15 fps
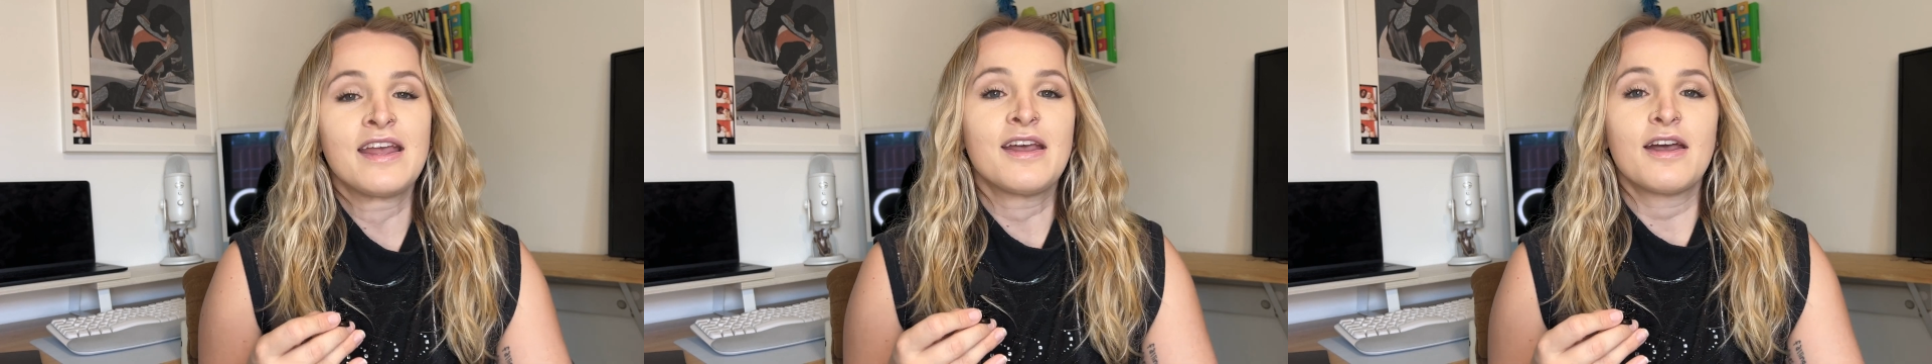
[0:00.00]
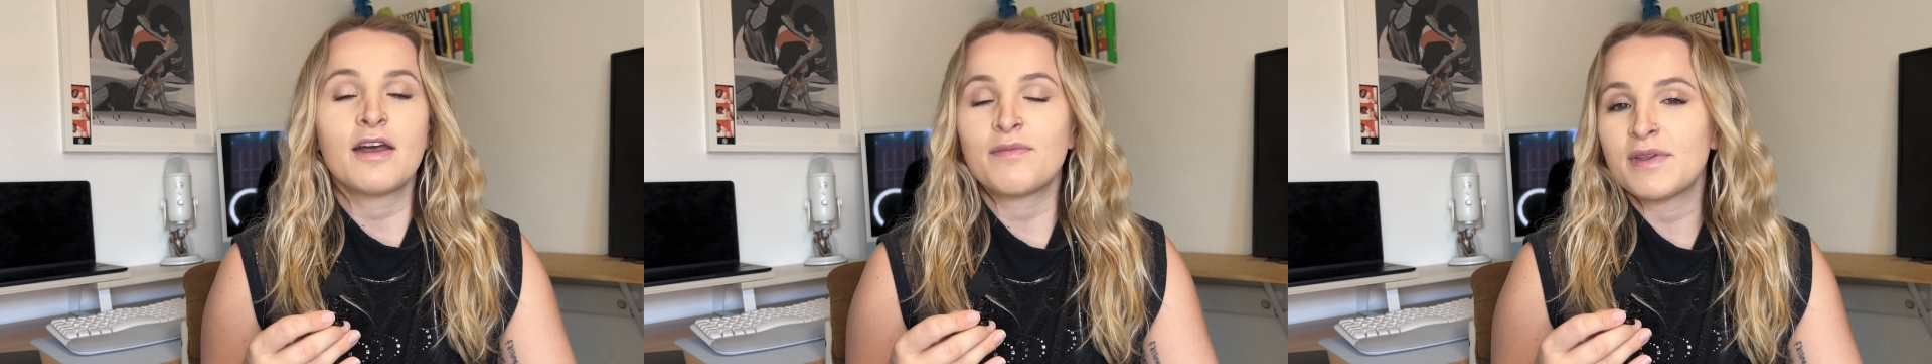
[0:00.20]

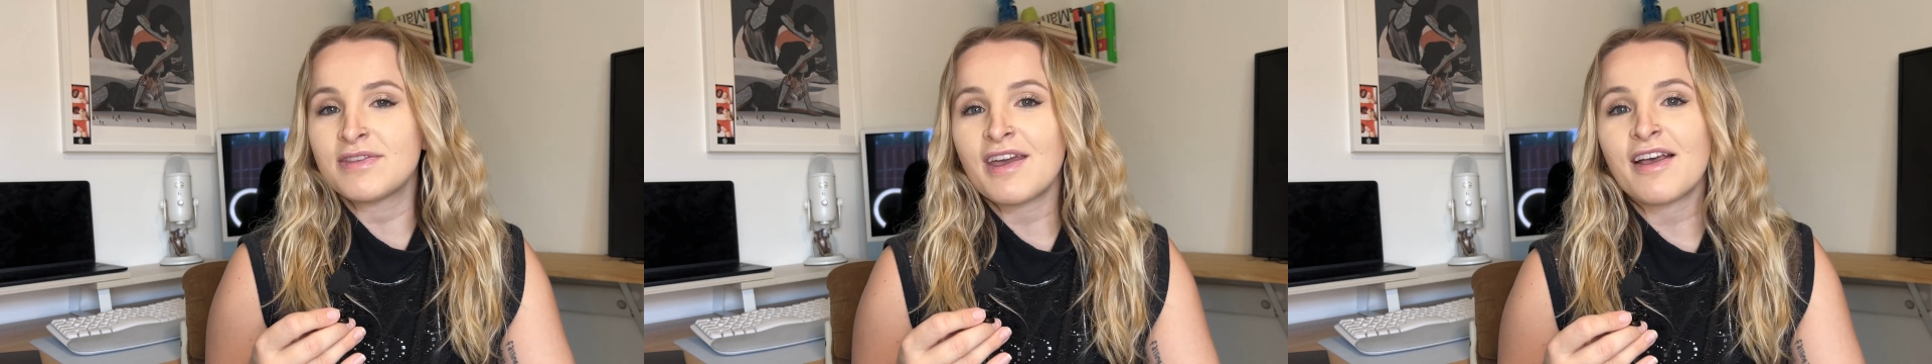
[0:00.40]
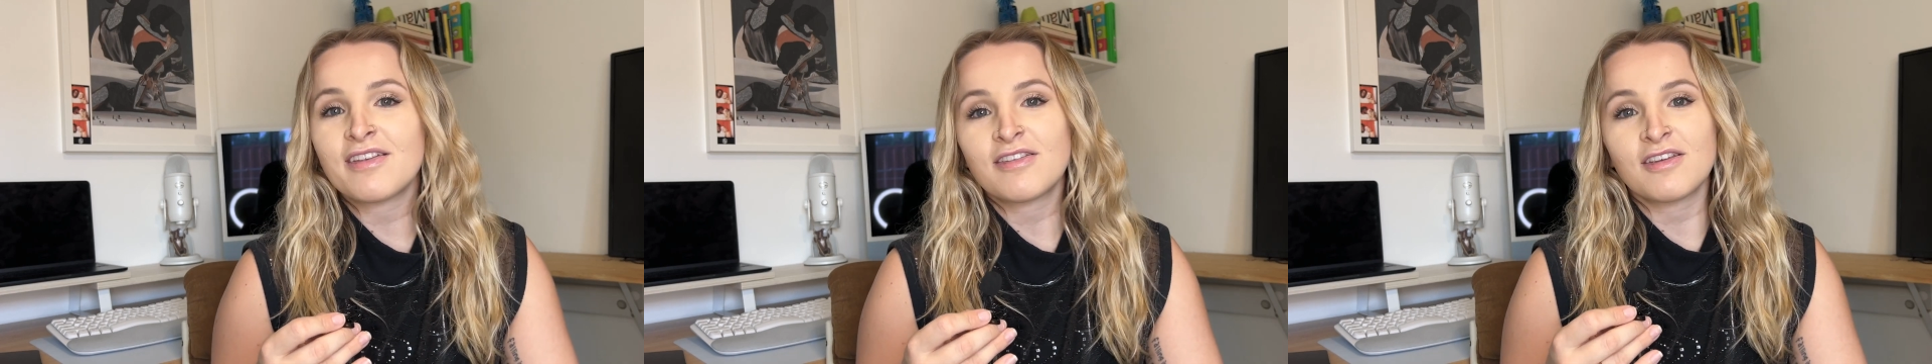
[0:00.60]
have been
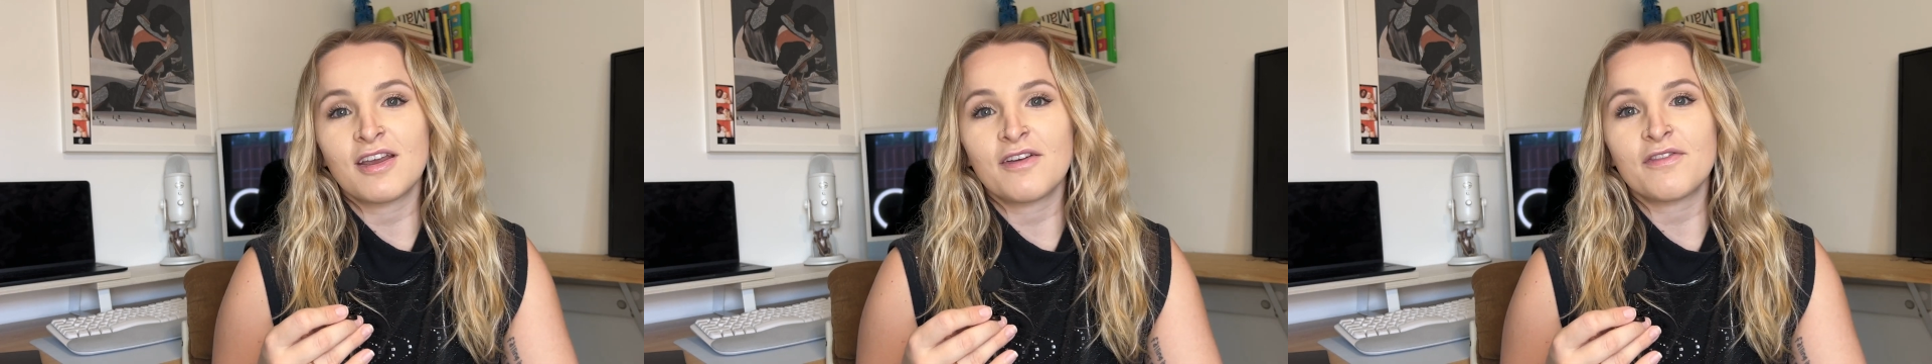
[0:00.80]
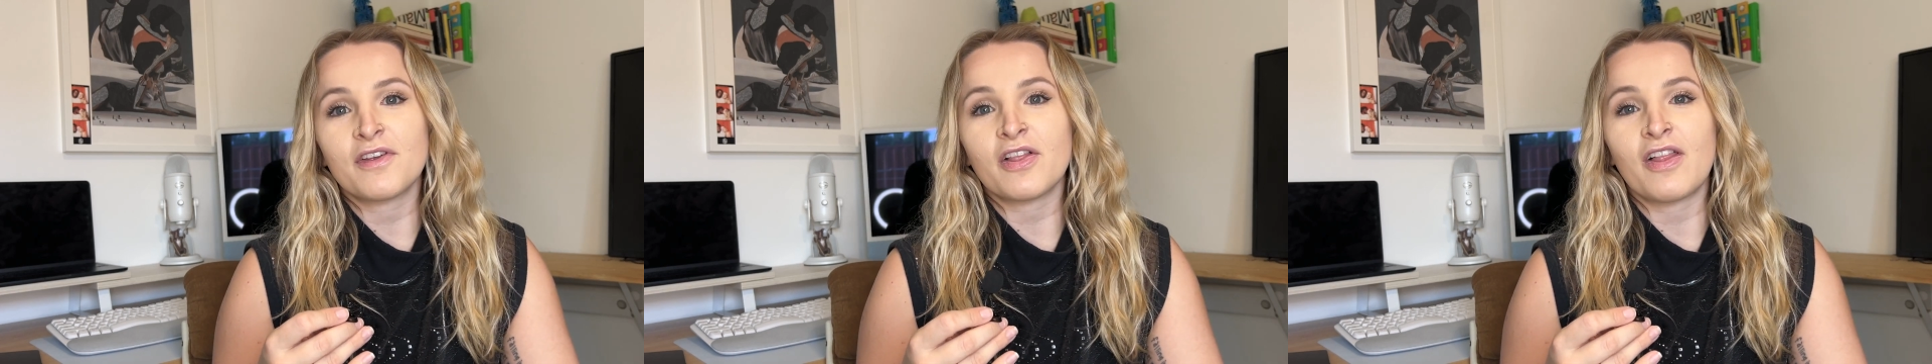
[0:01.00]
testing
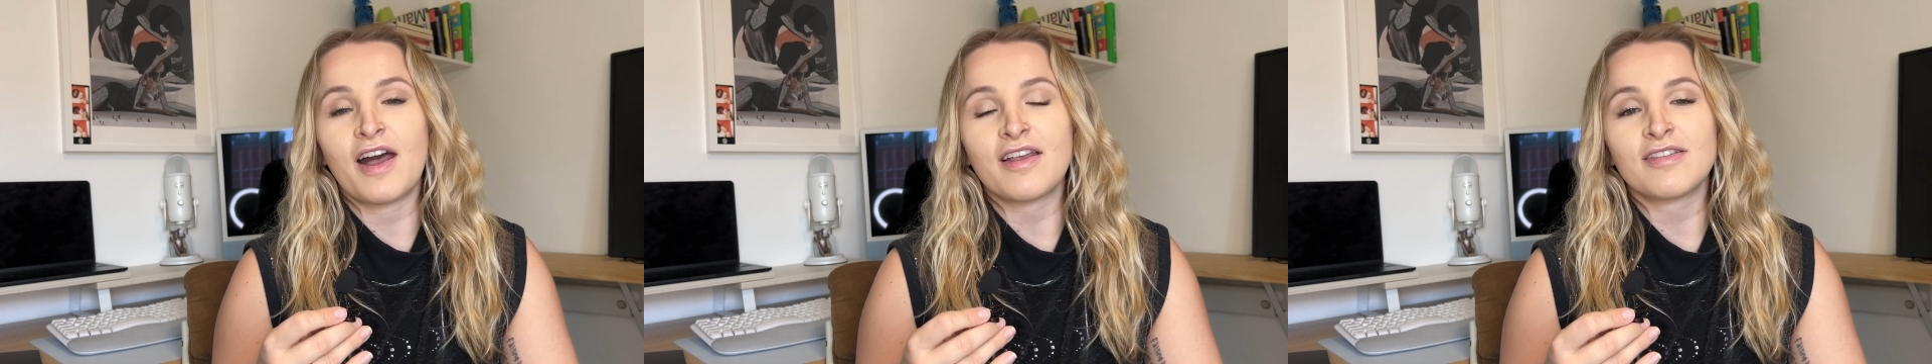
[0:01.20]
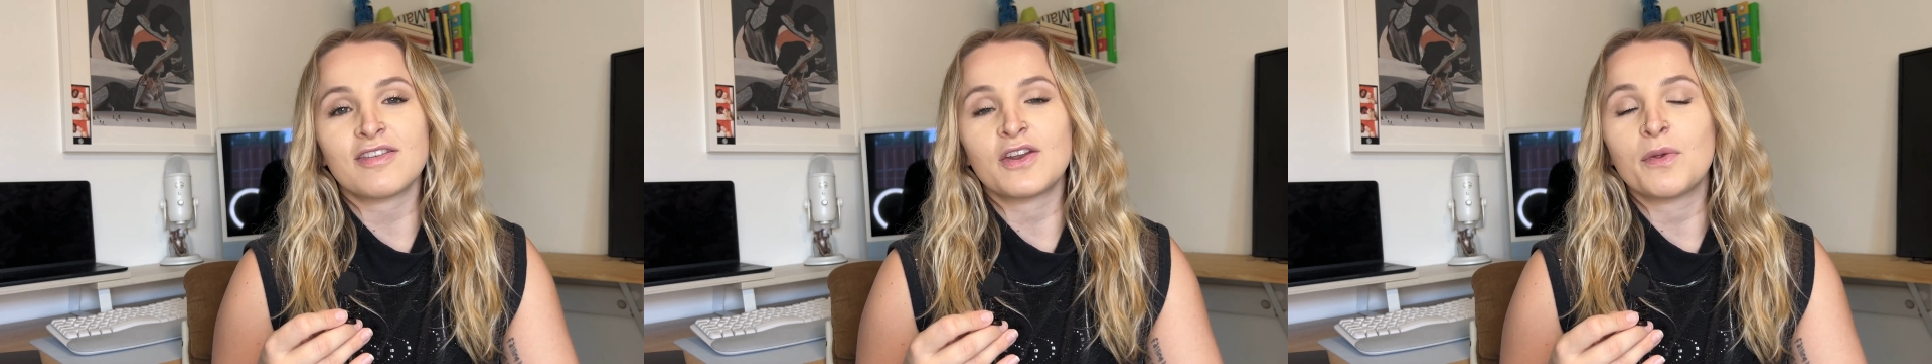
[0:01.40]
it for the
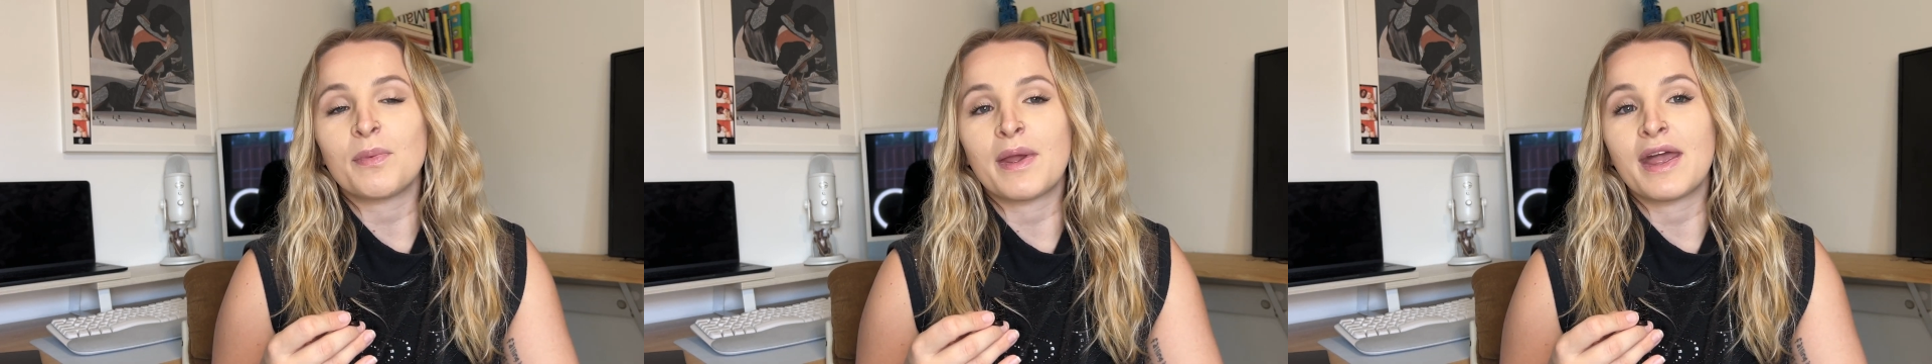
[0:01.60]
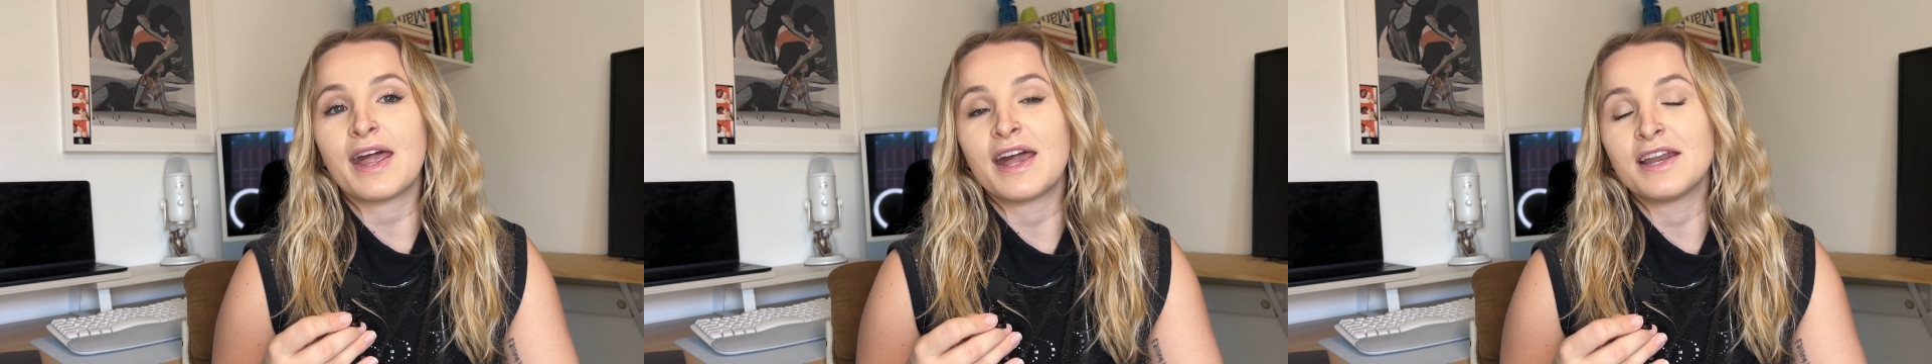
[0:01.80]
last little
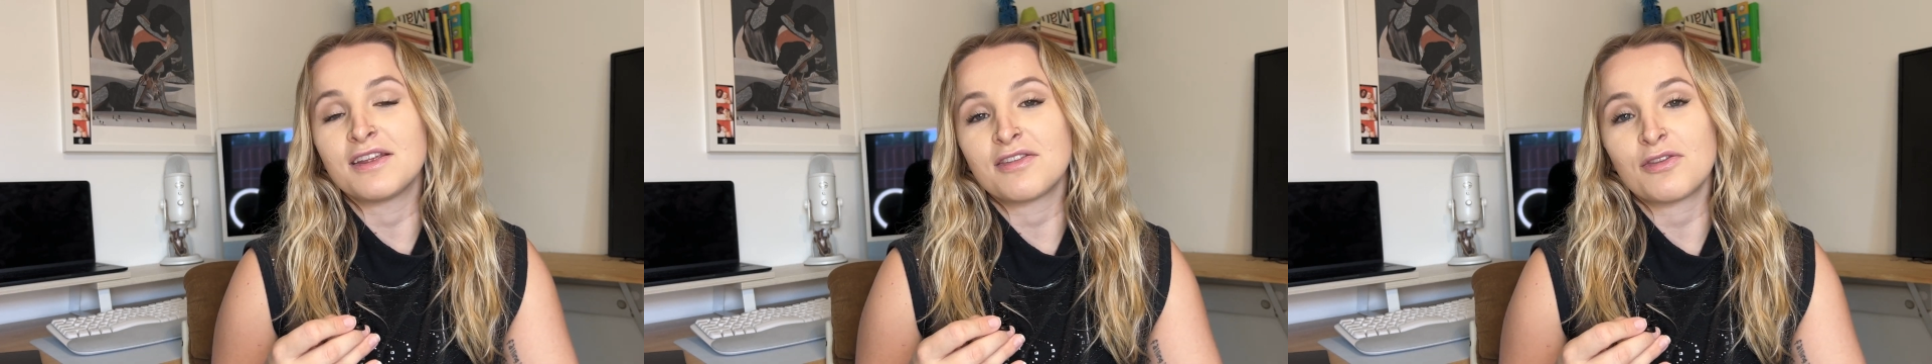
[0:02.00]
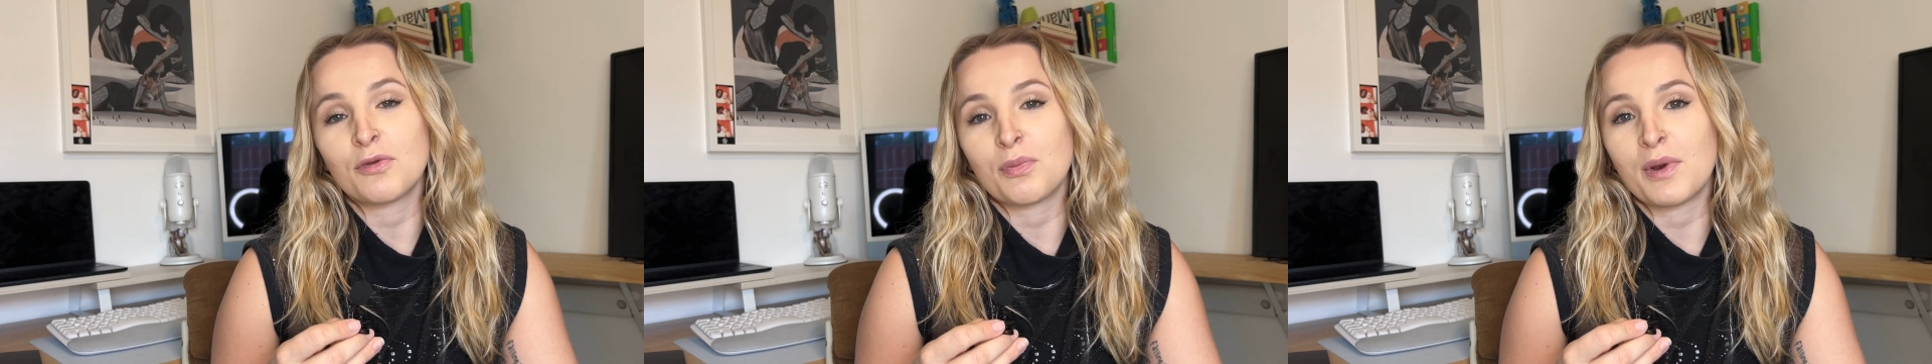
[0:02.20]
bit, and
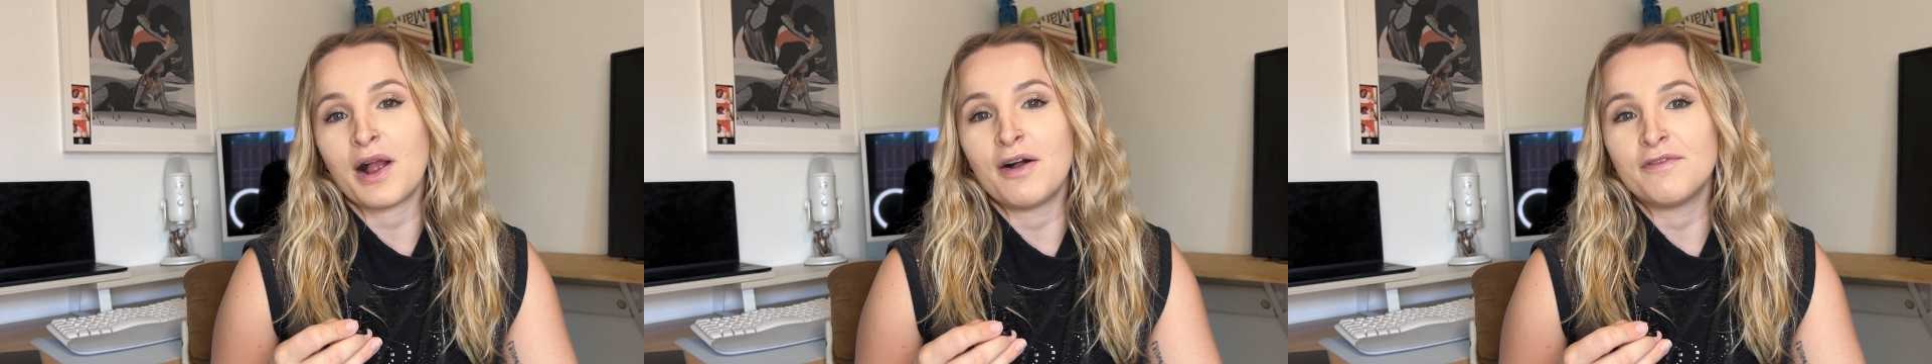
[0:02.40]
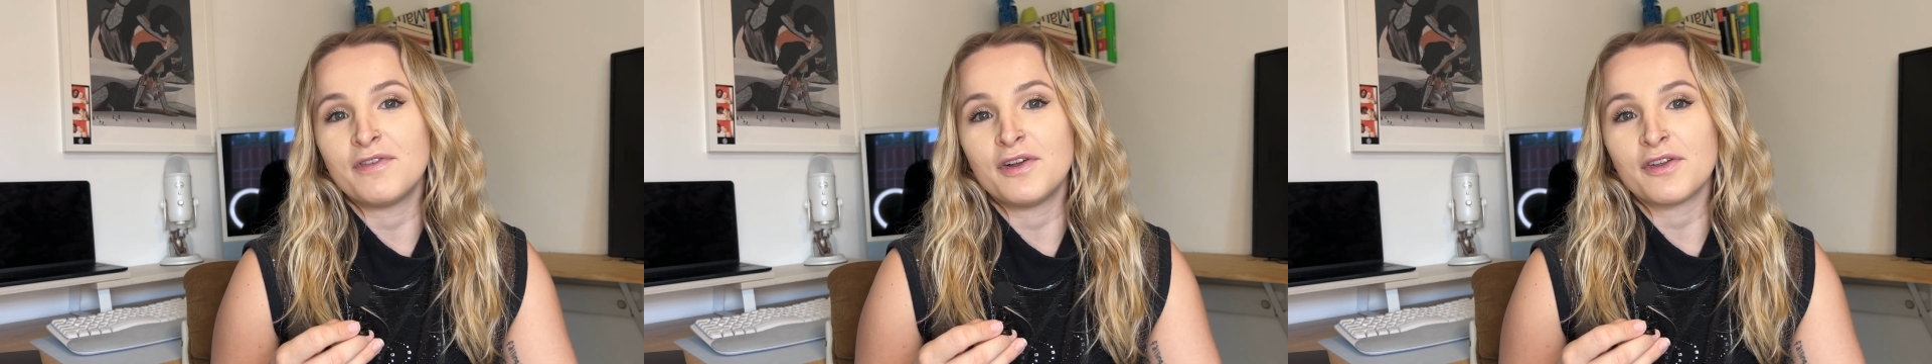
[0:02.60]
it's super
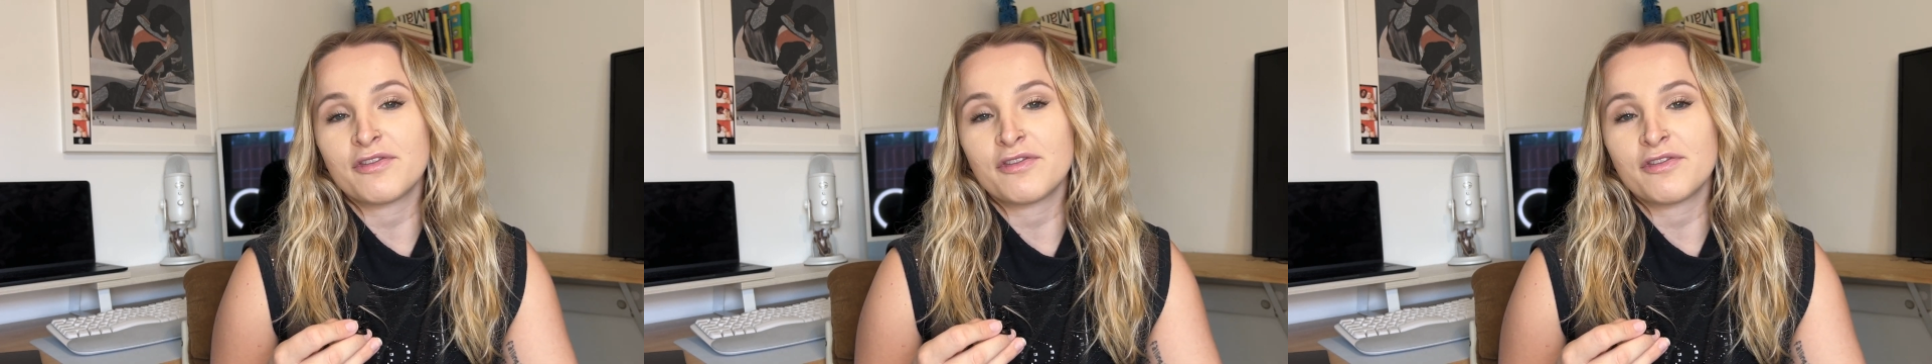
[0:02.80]
helpful.